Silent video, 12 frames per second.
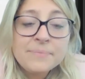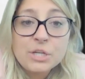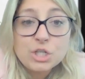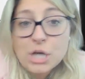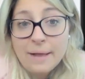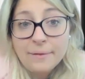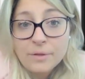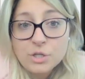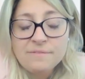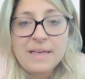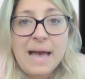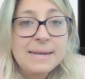The challenge
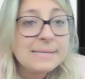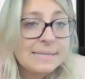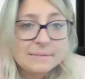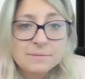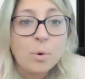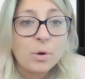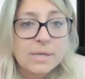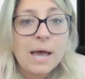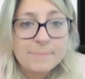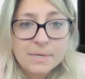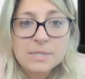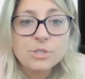of that is it's more
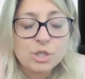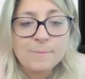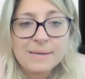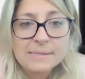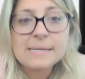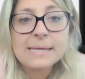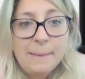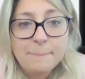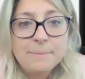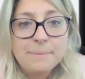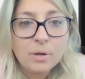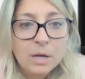time consuming to get
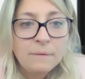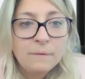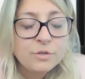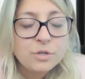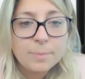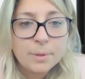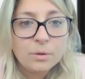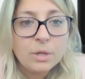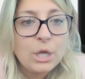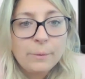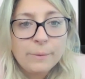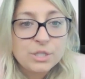people comfortable,
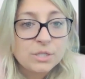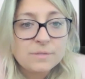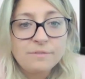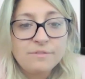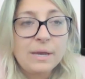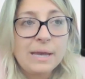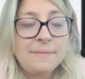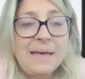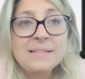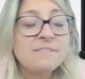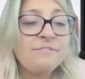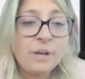which is, and
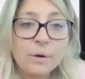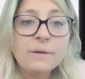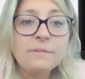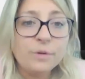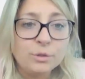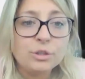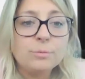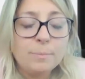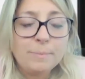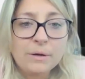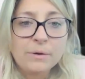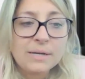that's a very vulnerable
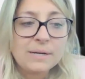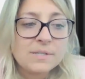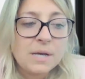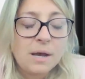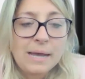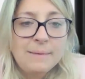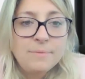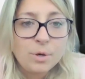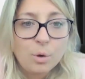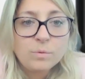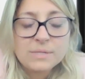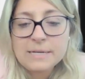period of time, the
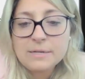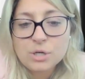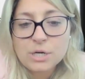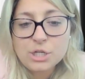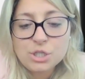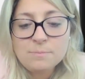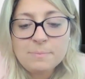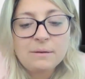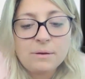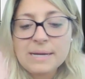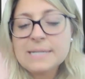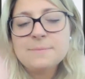OAT titration
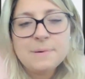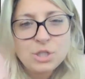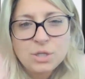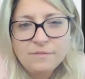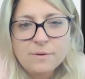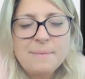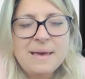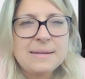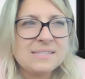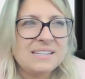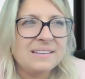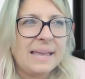period, especially for
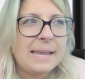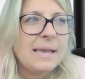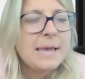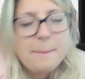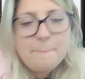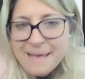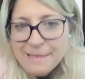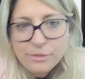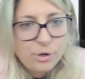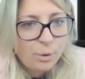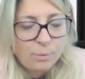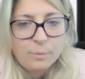medicine like
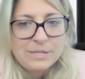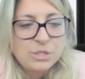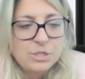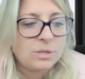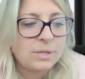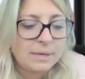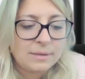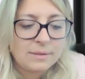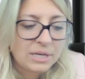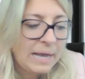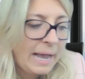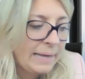methadone, which the
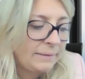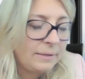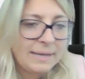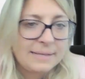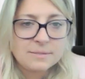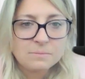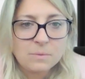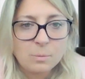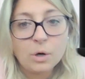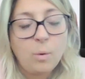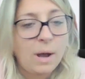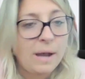guidelines
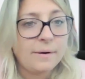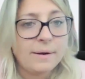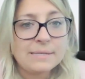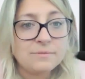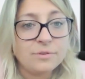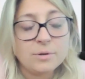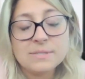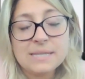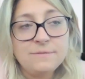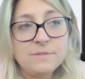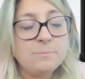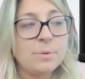require us for
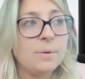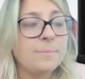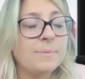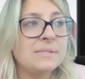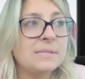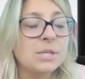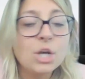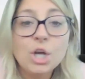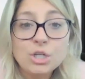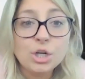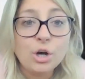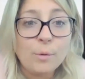safety purposes
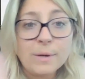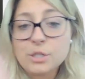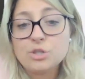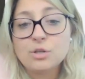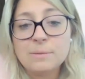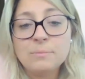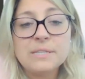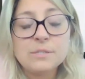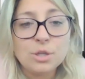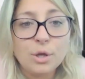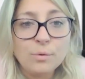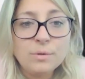to go extremely
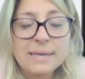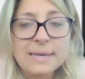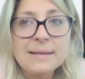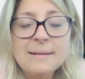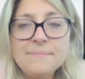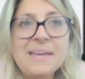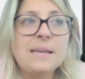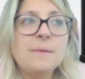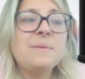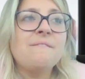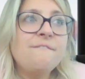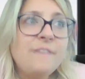slowly. That could
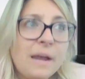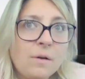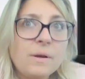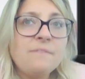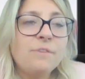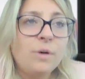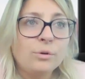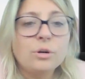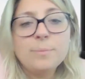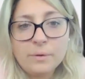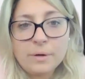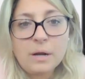be a very
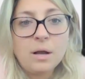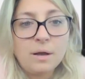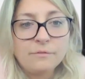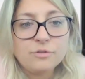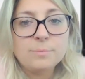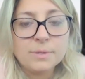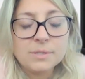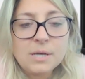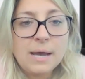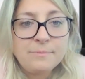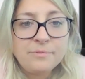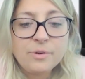vulnerable and uncomfortable
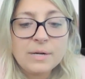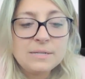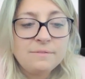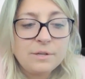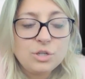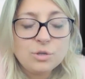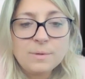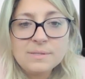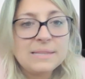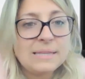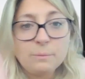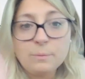time for individuals
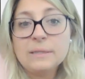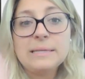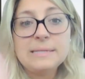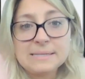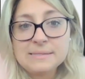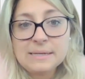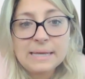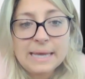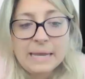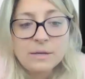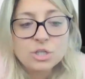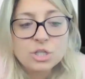that they really
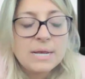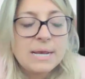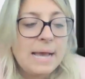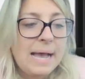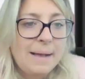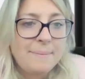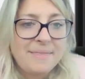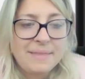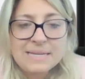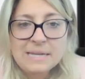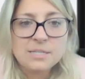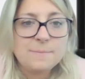disengage, and they
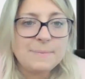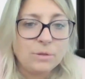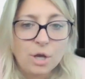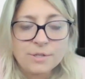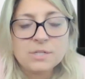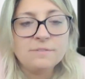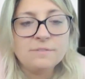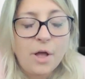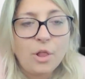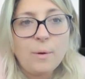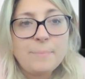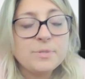tend to be lost to
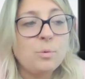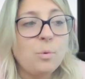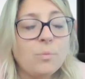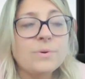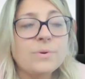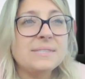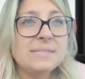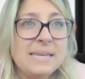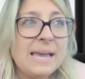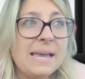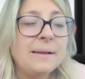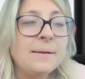follow up. So what we're
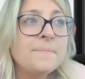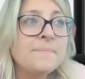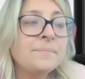seeing